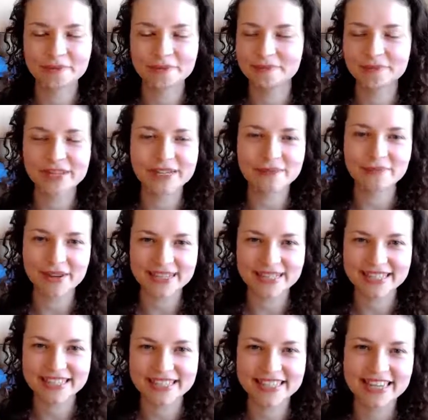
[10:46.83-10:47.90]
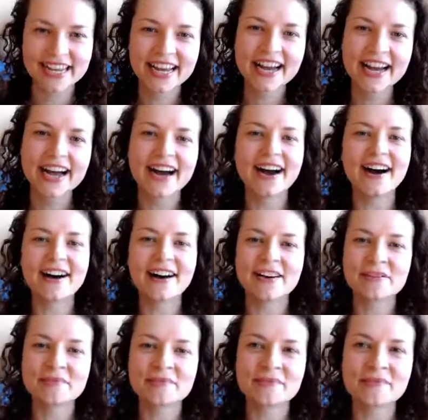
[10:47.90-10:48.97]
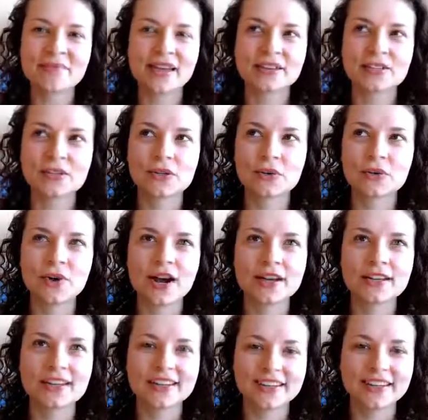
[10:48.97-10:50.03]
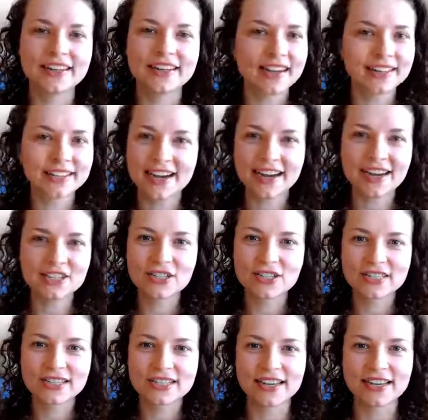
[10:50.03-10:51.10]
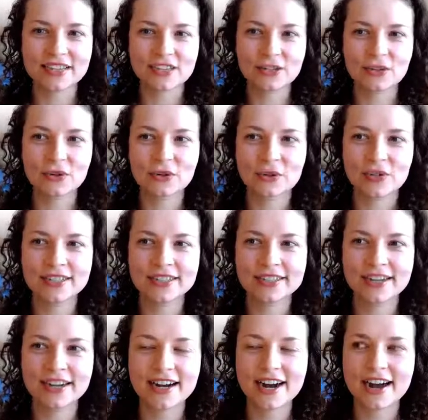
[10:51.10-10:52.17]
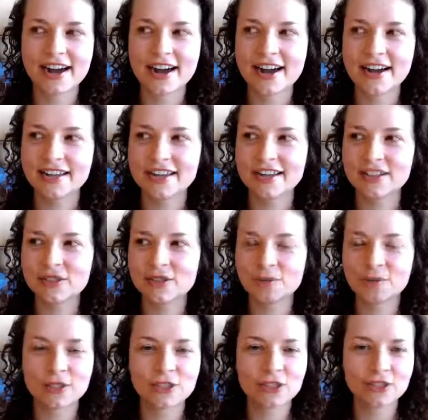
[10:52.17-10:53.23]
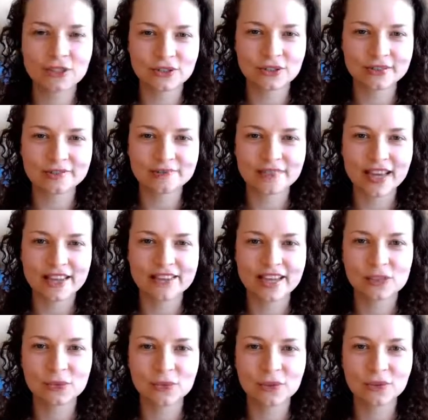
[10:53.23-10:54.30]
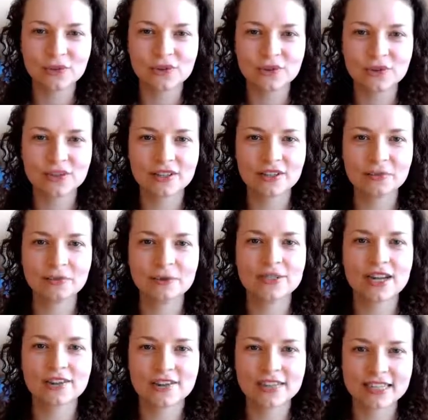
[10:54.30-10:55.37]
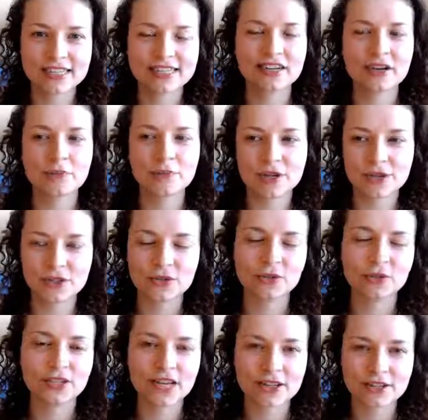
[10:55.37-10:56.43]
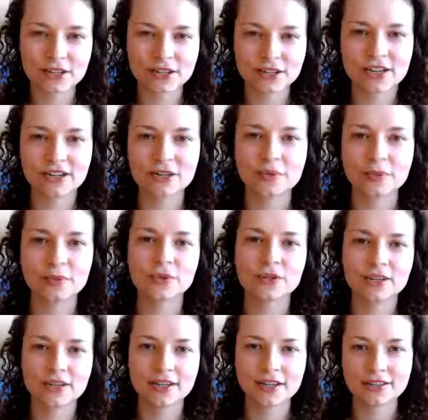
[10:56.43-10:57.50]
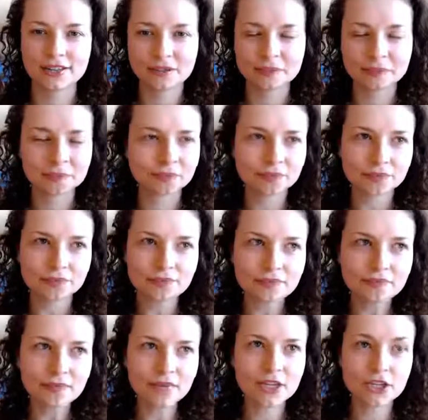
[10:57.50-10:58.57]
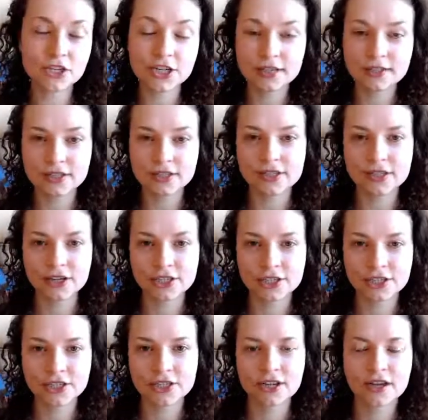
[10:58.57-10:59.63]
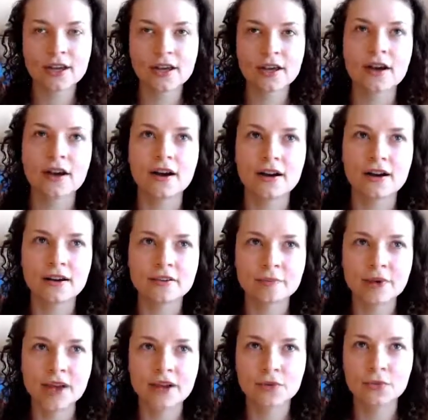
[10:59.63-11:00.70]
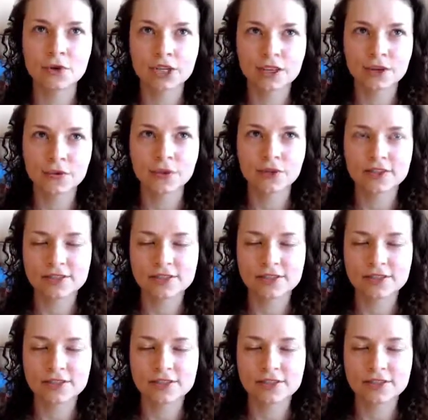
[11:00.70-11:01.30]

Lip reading: big mess. And so I just decided, you know what, I need to be gentle. And that's when all those other modalities that I mentioned with the energetic component and gentle touch and working with the